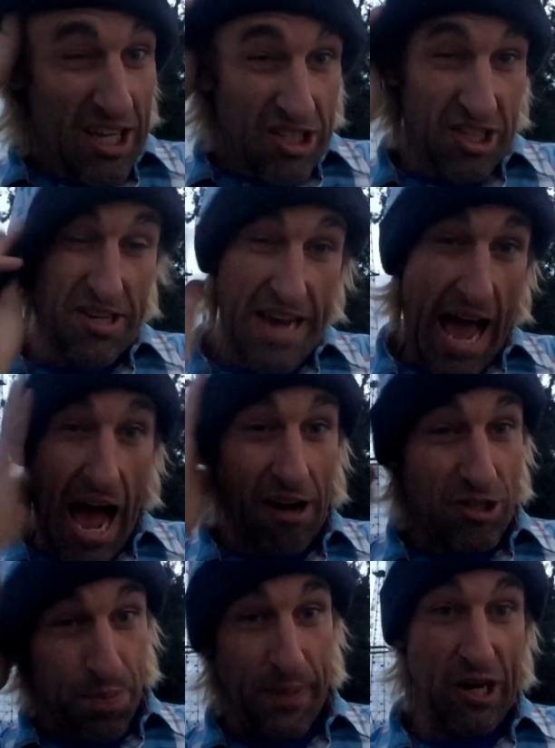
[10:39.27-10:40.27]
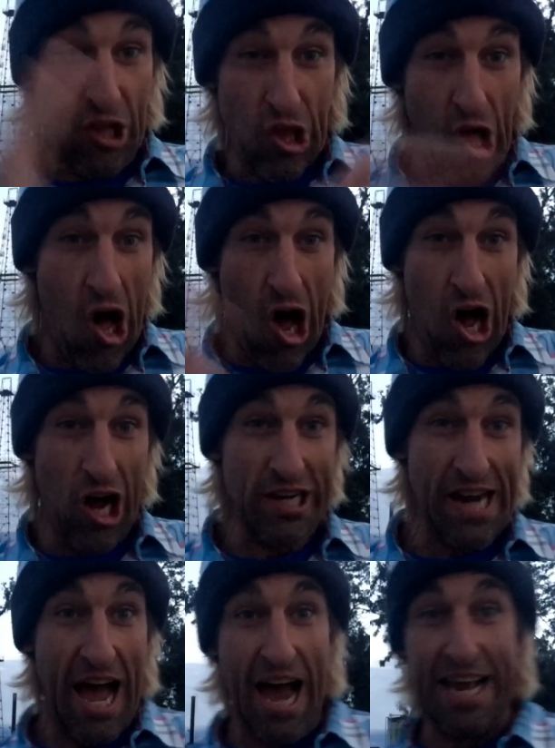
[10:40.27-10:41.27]
So now it's been a long
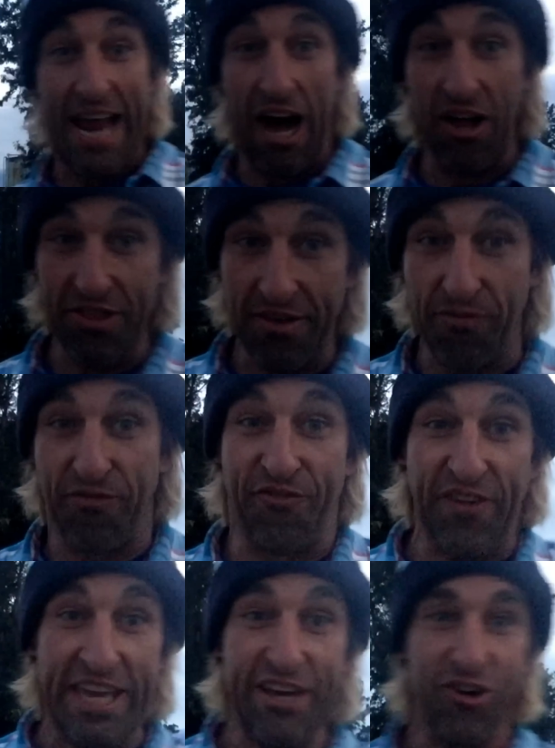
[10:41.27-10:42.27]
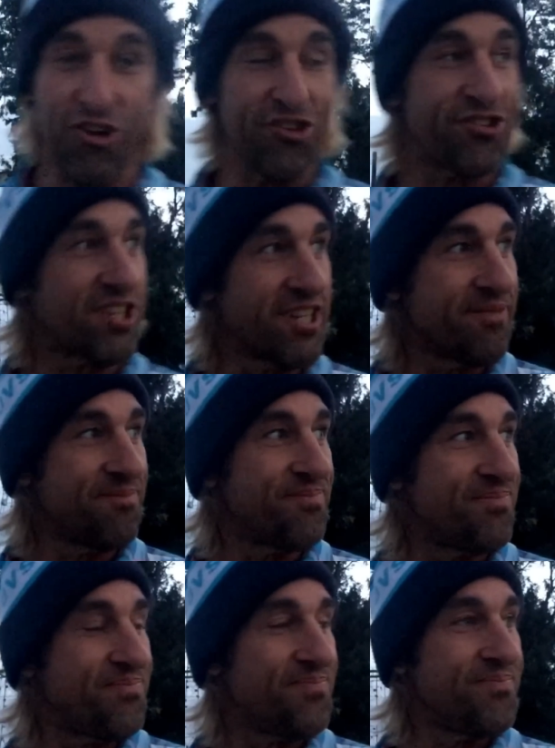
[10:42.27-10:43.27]
night out in the fields.
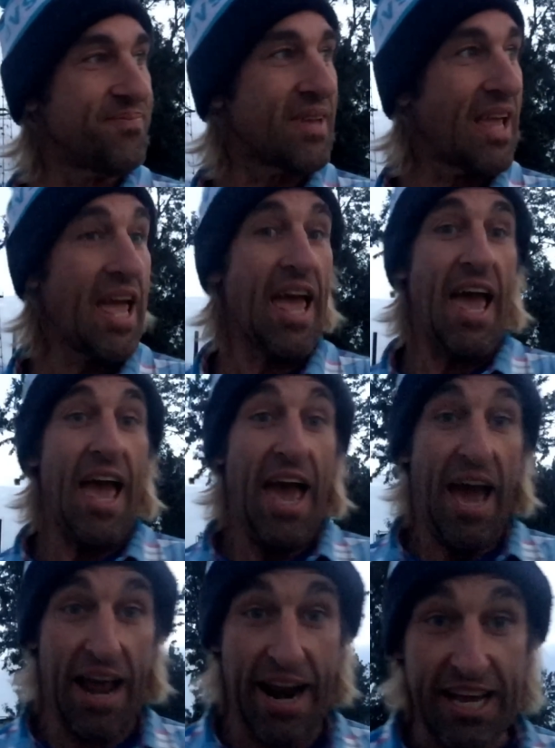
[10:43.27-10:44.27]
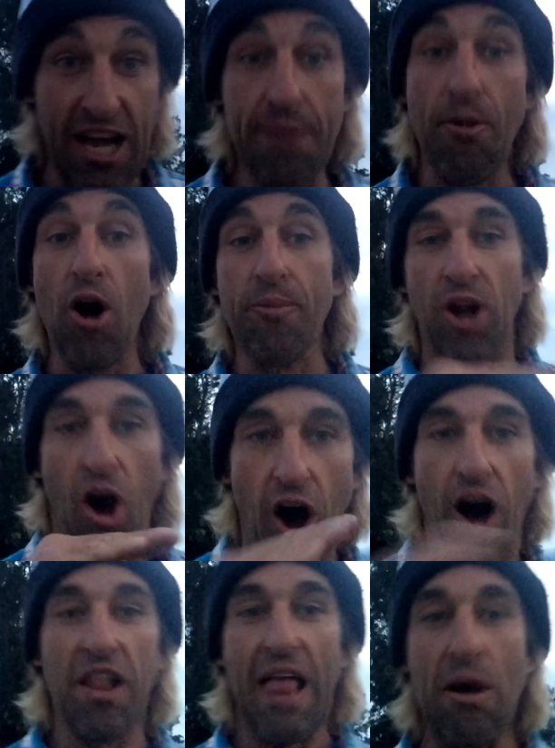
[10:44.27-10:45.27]
And I come home and
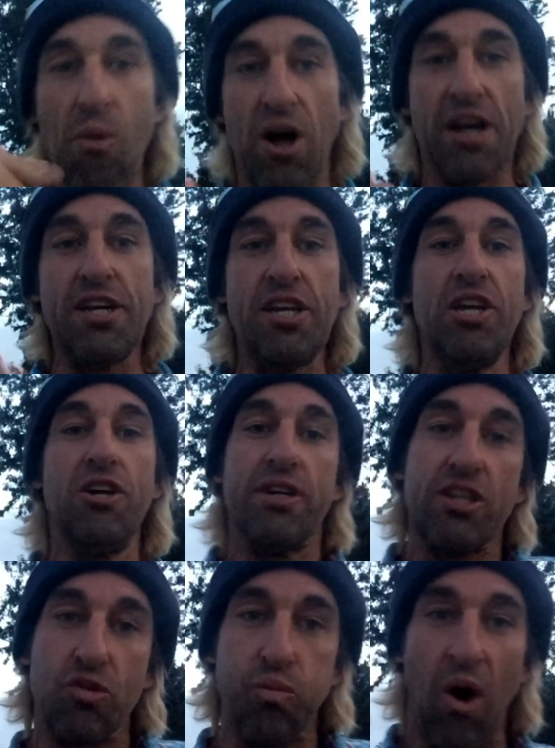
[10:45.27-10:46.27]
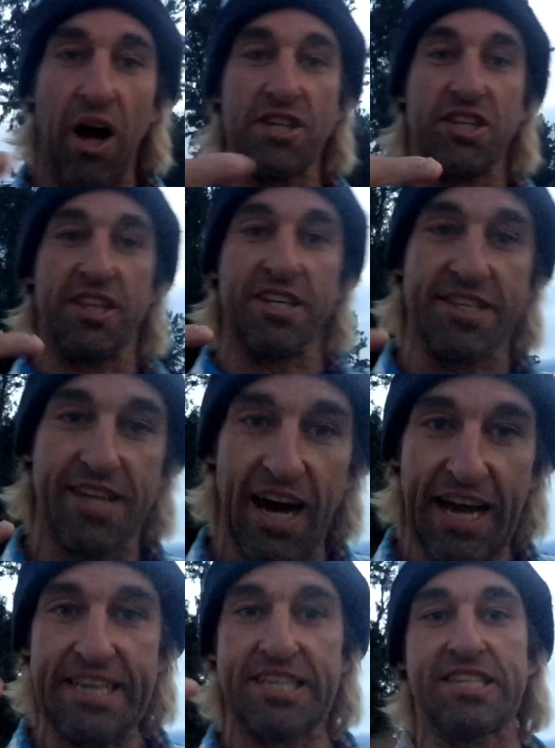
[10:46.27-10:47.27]
all I want to do is watch the
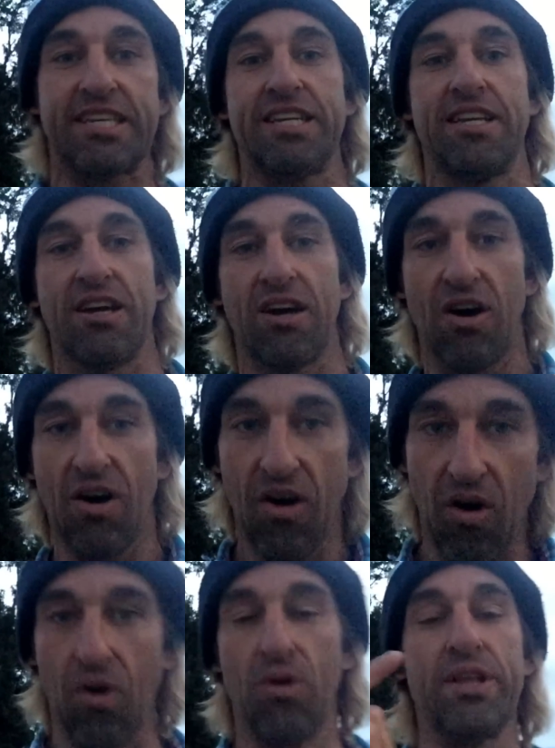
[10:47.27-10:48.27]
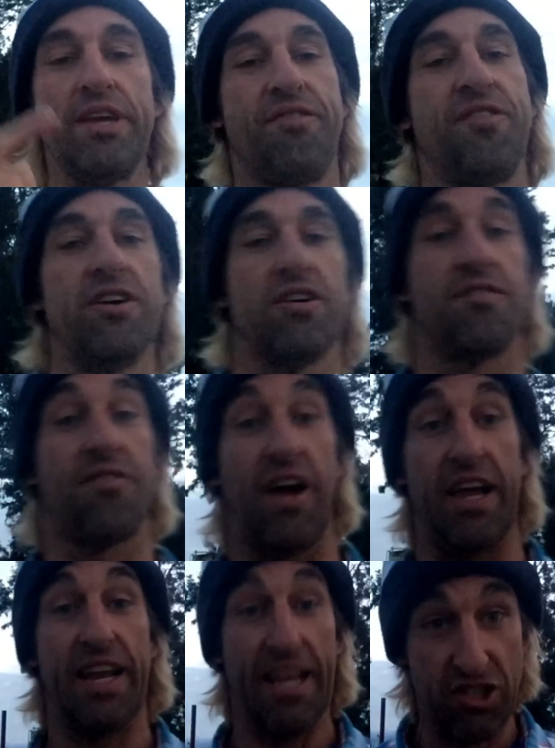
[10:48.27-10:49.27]
Tyson Holyfield
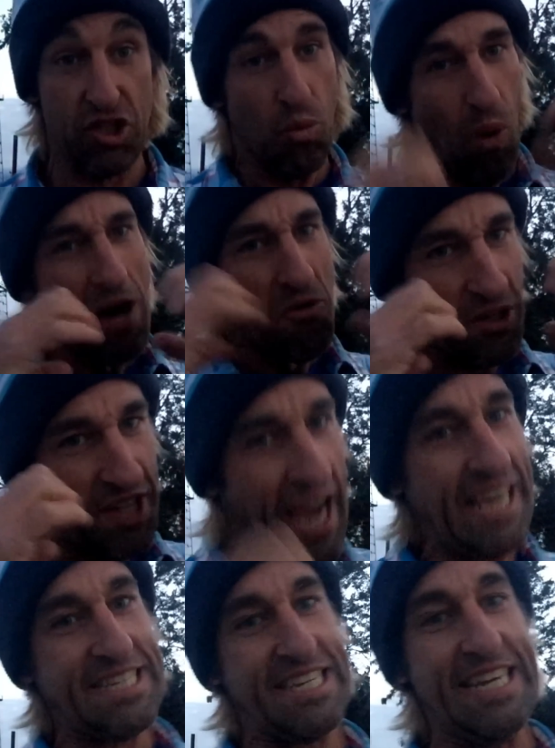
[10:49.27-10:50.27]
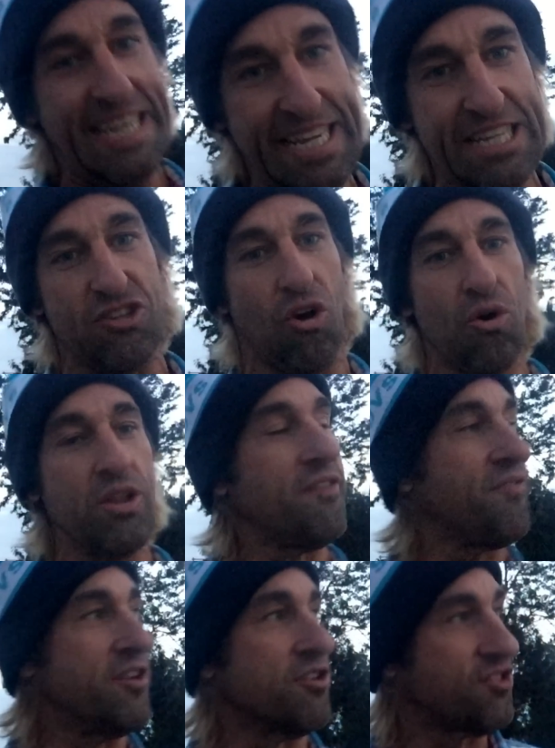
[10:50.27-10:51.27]
fight. It's the one where Tyson eats
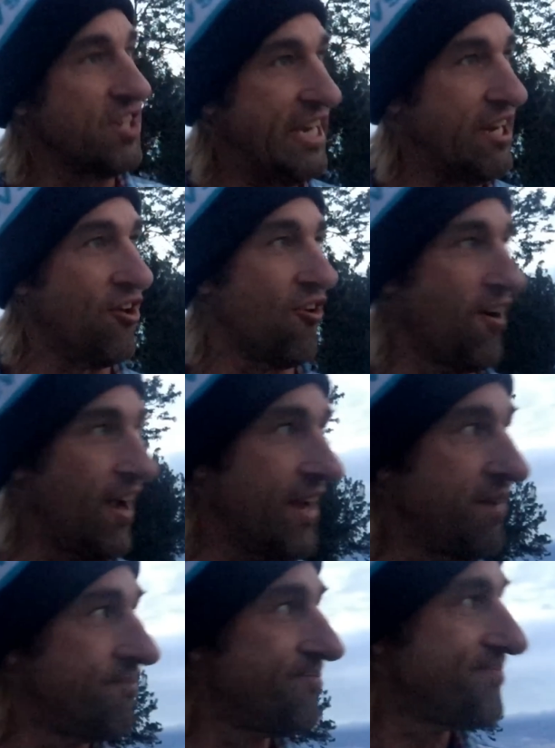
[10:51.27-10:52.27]
Holyfield's ear, right?